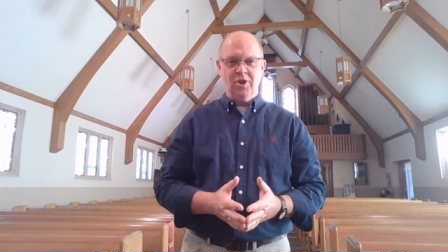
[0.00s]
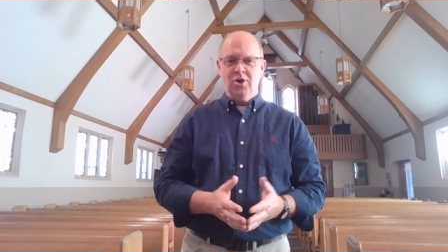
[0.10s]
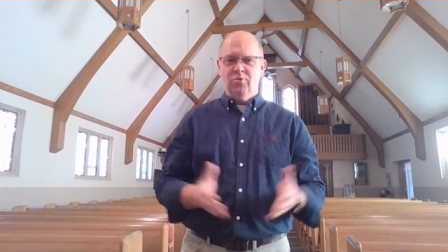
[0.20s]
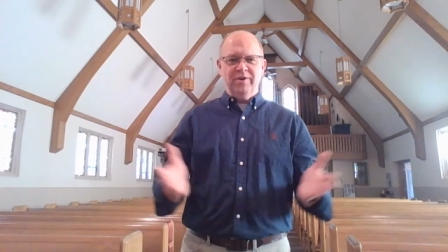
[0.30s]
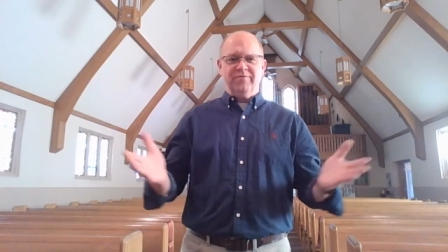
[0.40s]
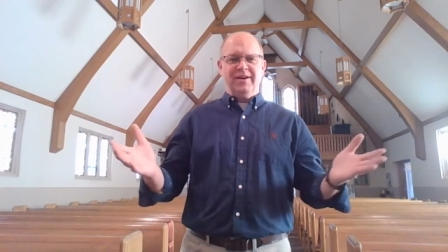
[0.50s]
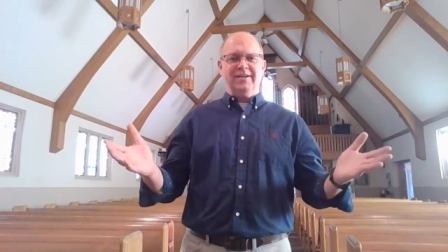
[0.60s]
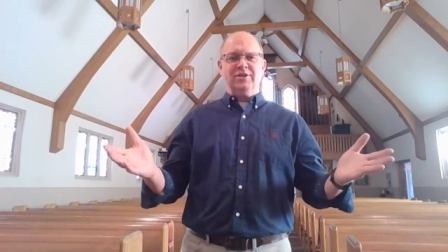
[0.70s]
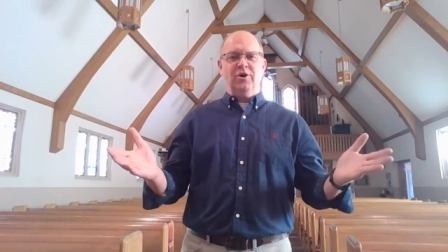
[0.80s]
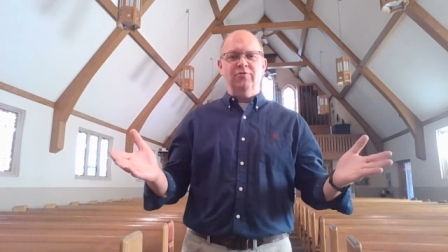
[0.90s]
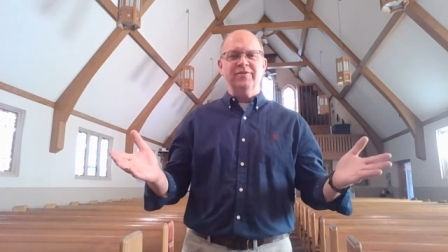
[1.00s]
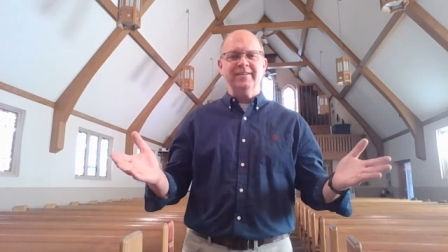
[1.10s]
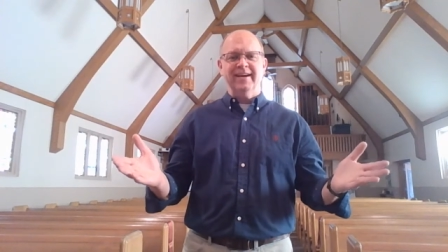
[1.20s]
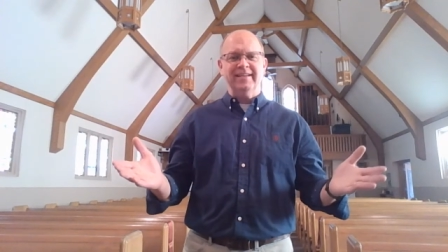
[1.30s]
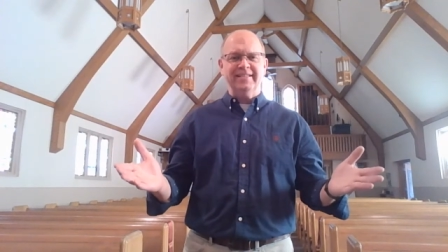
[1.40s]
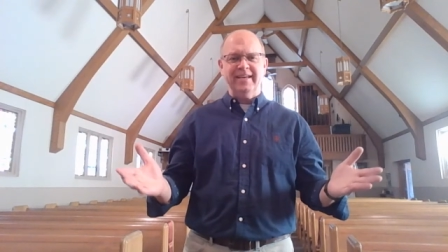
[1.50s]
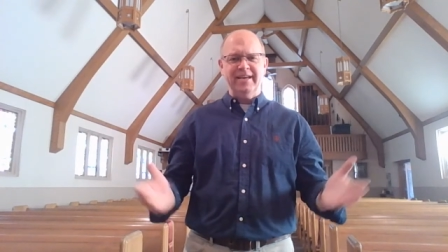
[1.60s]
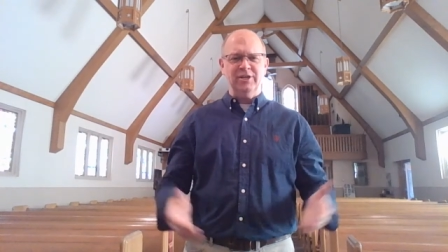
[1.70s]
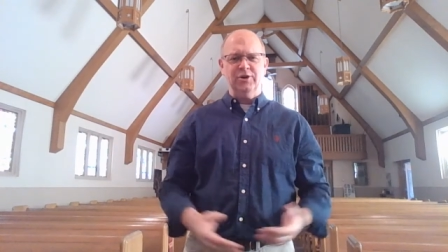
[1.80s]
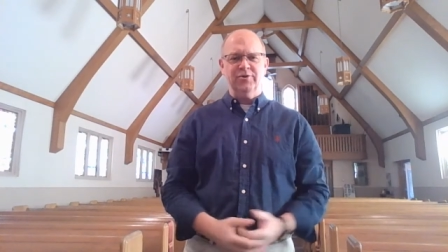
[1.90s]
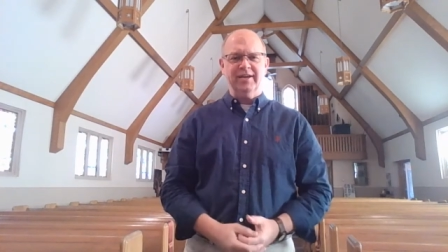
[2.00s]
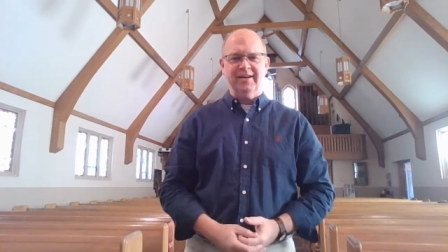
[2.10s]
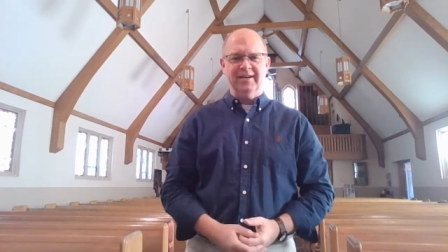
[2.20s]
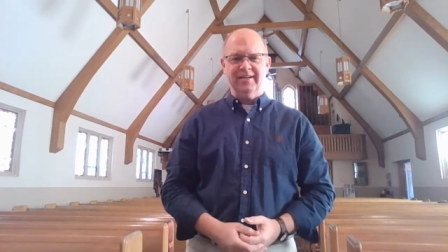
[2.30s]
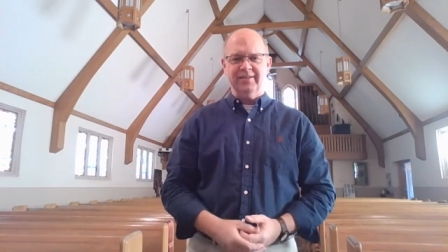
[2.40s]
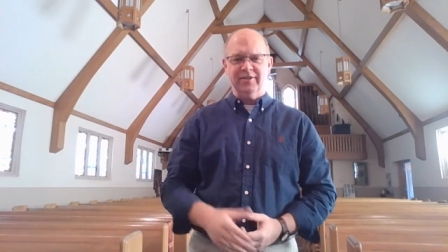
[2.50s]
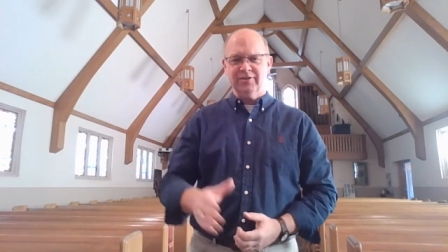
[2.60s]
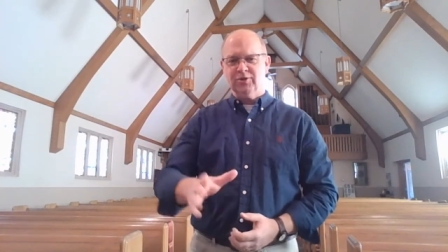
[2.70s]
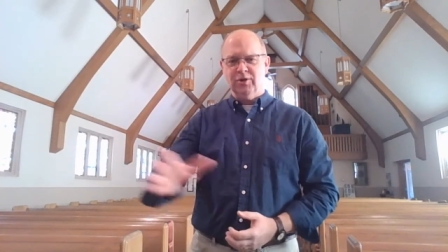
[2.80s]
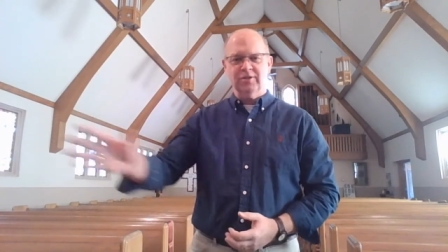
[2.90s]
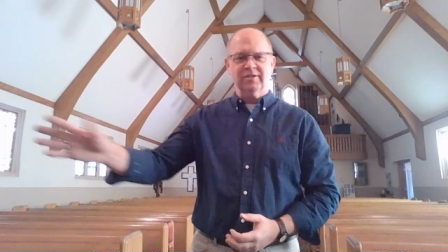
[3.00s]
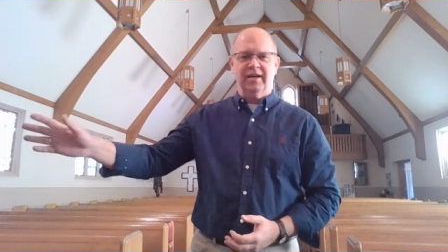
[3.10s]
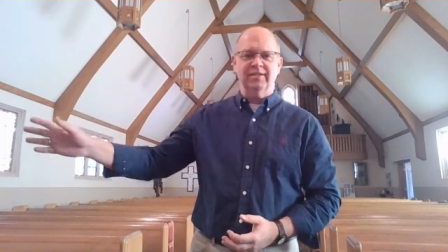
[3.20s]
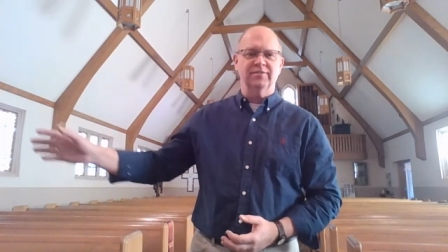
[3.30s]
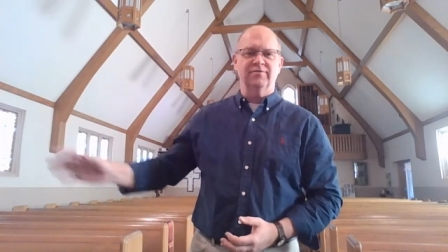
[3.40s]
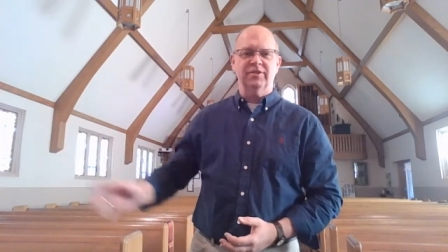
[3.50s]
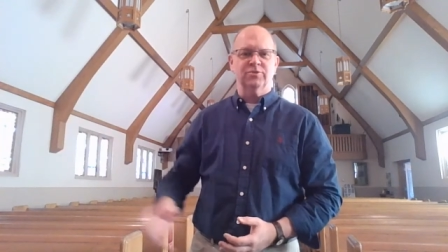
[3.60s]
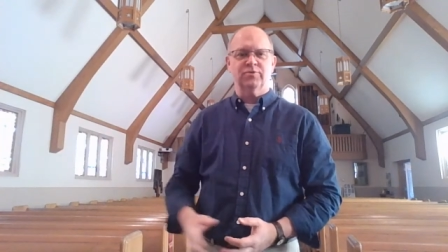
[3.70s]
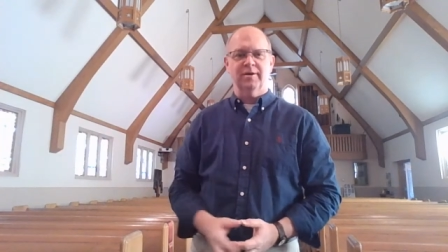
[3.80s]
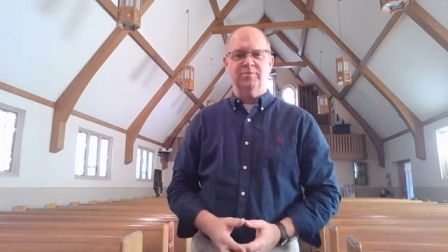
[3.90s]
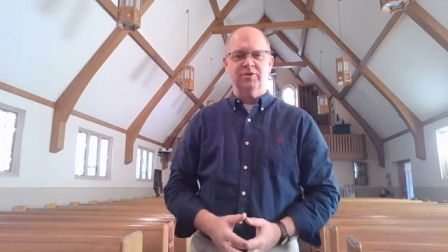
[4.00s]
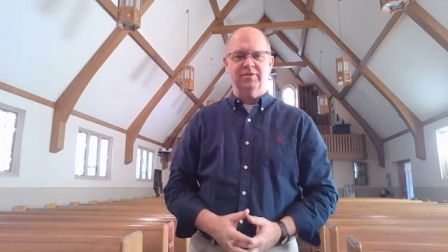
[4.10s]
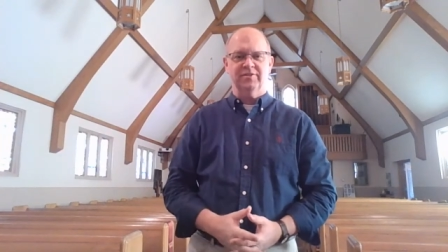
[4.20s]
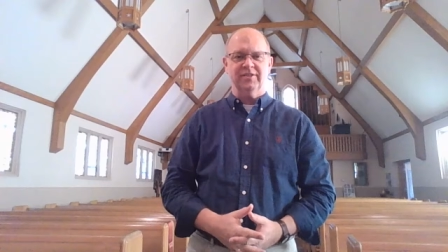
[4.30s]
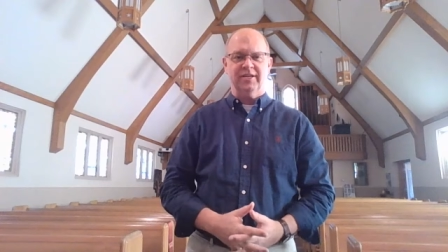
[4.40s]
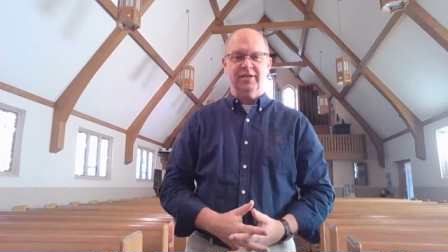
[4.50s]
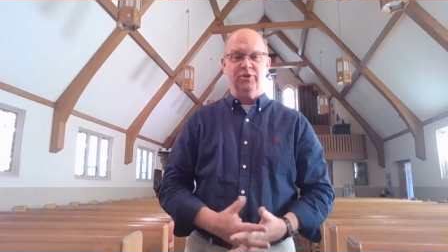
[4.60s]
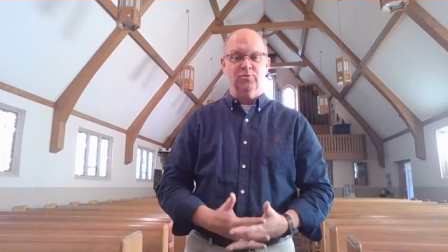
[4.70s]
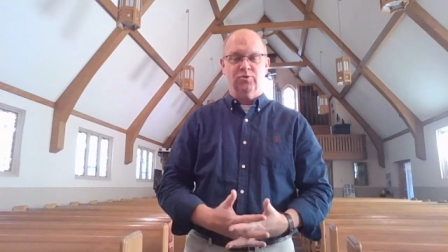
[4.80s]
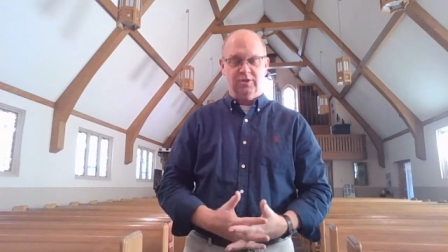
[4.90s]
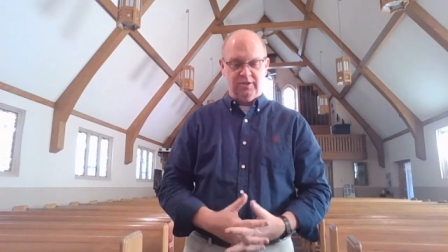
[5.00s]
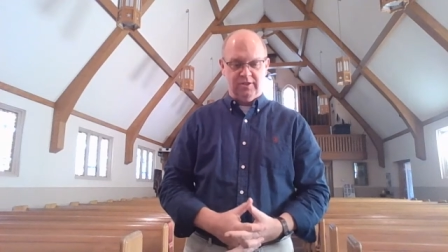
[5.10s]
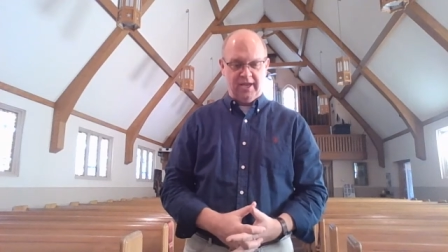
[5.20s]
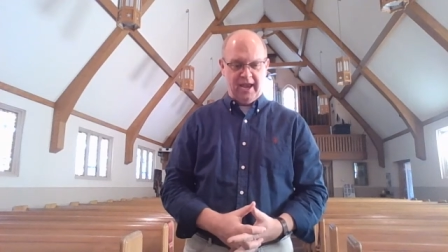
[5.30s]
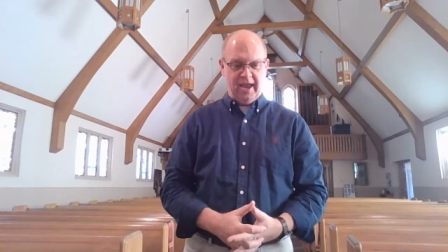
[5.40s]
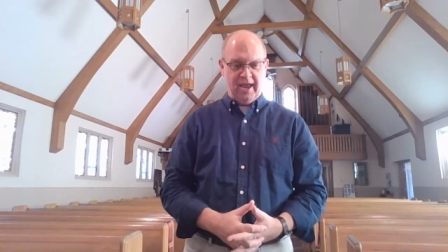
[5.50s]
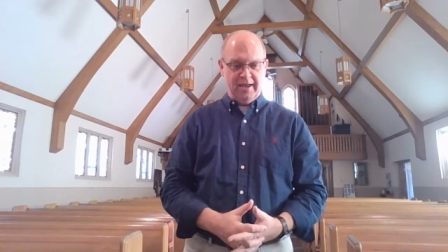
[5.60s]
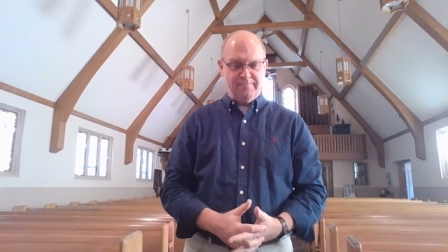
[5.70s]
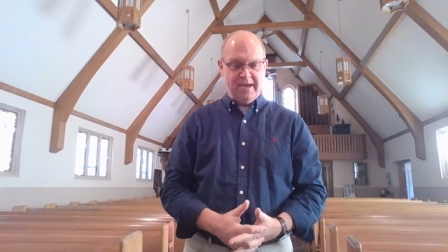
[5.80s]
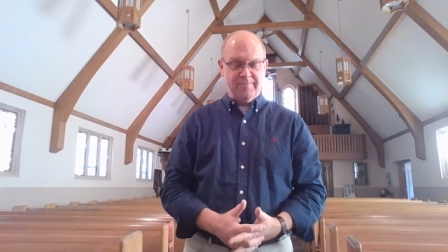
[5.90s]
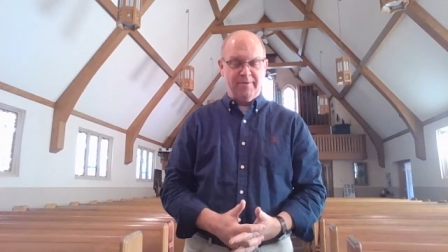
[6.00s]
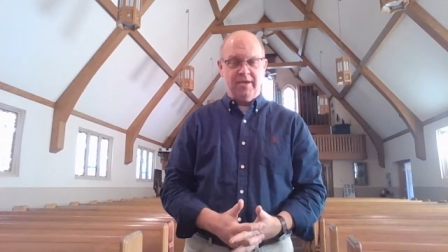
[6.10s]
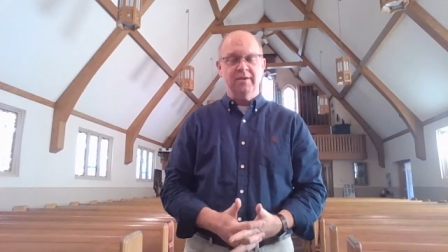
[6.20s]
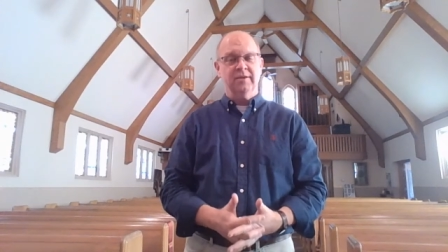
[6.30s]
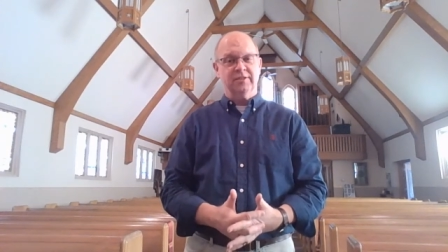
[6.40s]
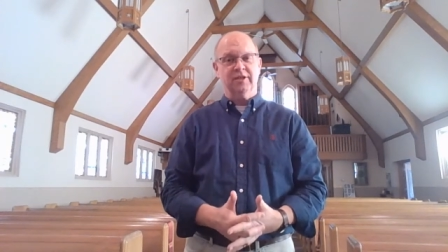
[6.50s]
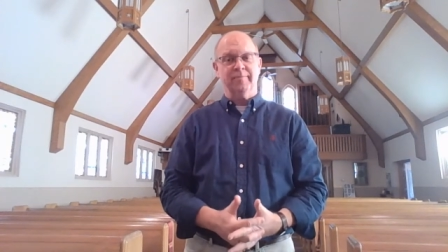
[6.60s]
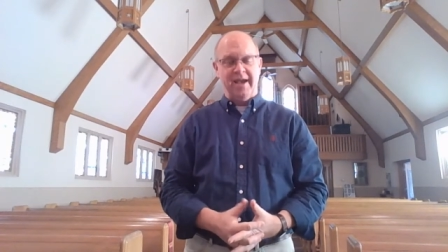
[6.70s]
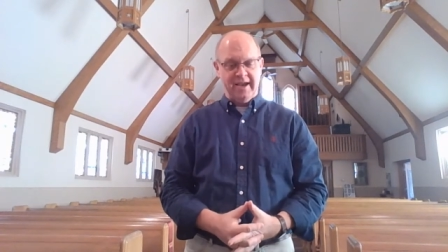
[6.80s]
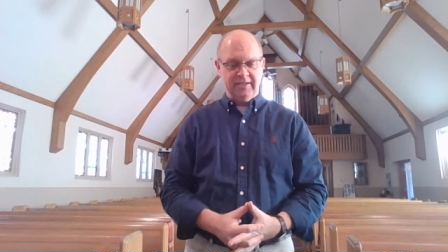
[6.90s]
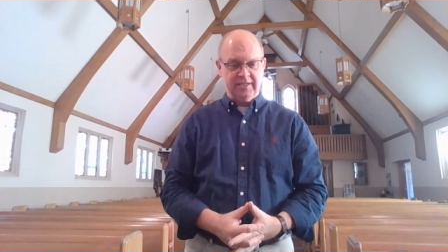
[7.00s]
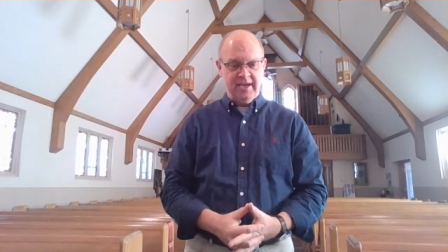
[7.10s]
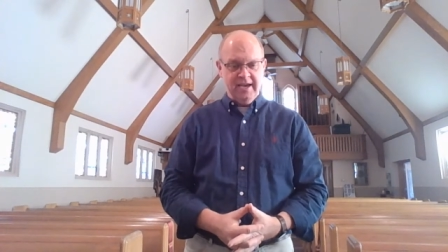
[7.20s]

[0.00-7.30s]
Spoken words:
We've got COVID-19 going on, and there's all kinds of disruptions in the world, and maybe some ask,